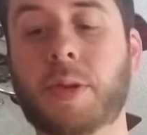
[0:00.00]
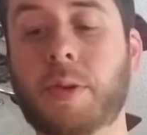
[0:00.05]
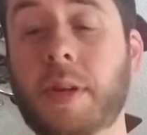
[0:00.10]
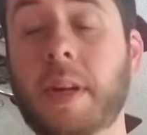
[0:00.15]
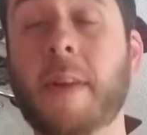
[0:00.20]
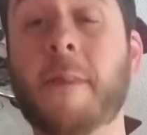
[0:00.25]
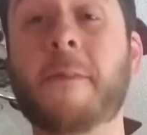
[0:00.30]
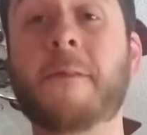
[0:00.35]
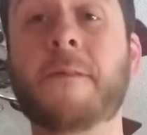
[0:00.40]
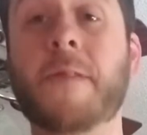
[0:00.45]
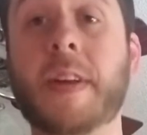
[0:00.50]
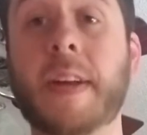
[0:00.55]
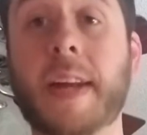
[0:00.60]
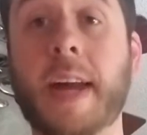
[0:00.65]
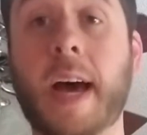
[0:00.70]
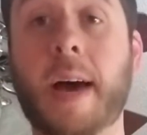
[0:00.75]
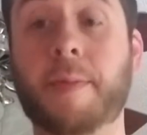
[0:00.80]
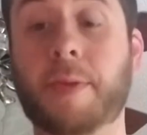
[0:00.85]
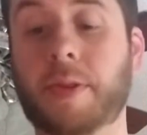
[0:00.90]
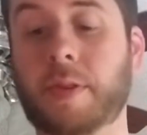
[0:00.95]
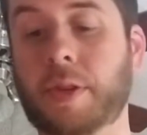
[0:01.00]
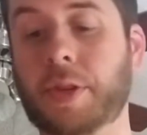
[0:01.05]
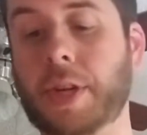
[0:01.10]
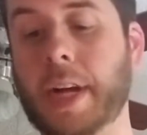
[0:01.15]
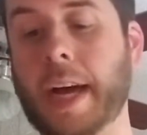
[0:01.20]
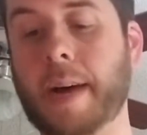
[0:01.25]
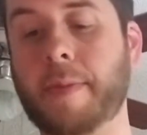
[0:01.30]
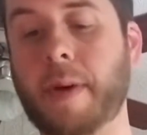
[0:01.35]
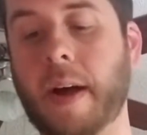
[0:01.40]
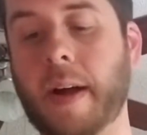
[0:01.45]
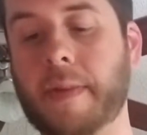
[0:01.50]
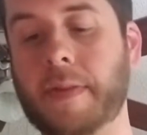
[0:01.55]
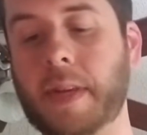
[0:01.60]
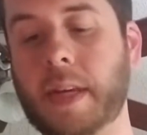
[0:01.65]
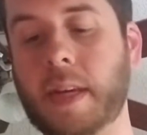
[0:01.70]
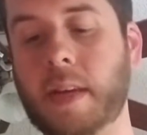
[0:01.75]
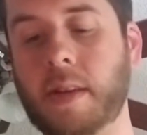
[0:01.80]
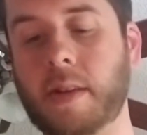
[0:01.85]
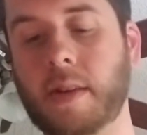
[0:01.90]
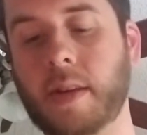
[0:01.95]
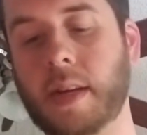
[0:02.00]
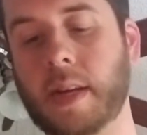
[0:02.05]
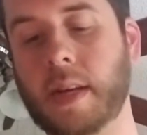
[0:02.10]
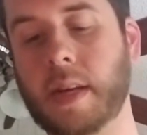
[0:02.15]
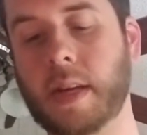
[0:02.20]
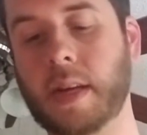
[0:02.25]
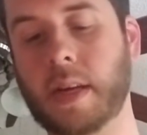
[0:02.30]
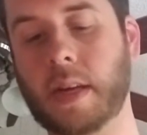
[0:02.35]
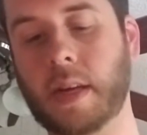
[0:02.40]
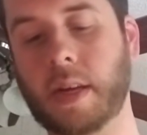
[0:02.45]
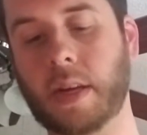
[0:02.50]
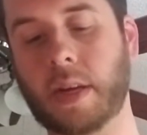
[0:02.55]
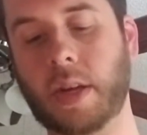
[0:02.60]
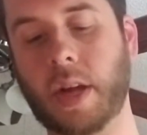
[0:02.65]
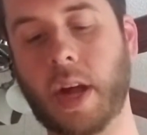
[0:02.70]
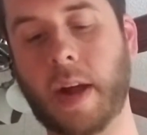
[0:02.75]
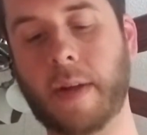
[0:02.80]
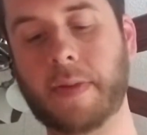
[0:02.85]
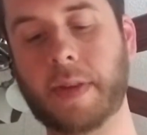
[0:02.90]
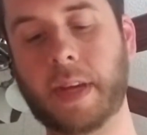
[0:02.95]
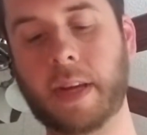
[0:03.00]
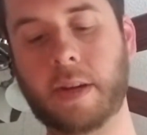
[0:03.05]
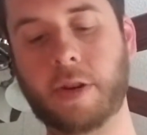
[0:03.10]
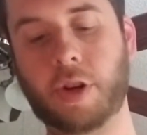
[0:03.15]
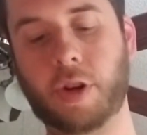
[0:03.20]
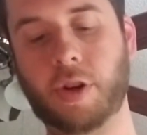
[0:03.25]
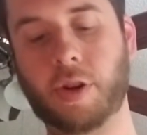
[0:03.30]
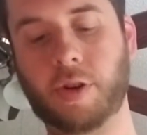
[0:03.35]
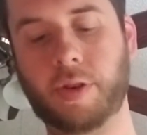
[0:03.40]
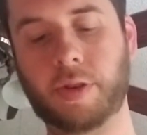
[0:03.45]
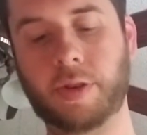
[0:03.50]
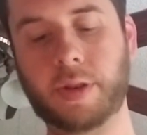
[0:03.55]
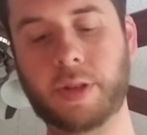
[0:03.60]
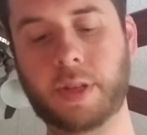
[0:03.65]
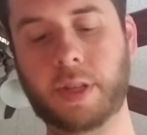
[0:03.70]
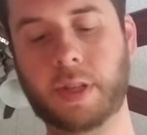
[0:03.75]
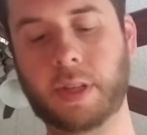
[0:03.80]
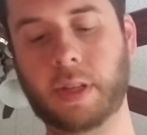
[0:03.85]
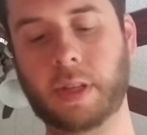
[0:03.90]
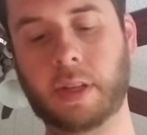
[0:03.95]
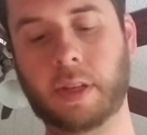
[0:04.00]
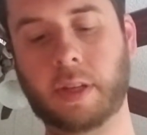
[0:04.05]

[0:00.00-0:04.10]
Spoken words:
who did a phenomenal job on the internals.